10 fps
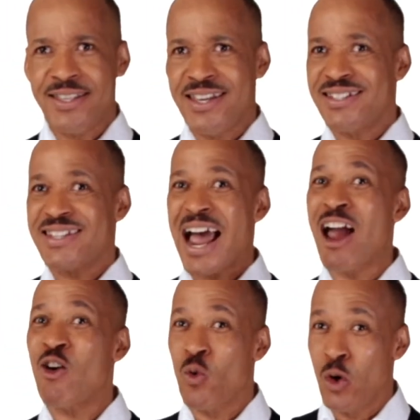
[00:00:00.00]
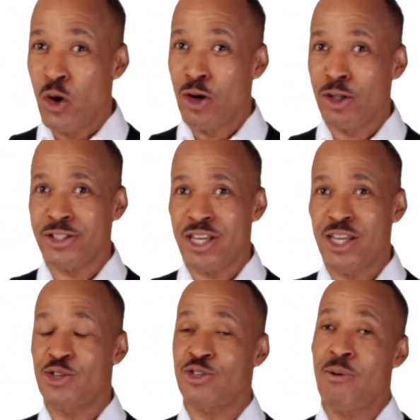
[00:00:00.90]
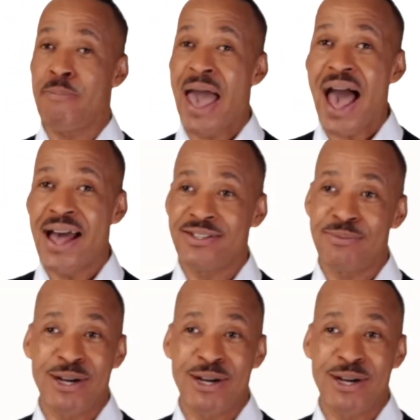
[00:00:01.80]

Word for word: the entire world is so bad.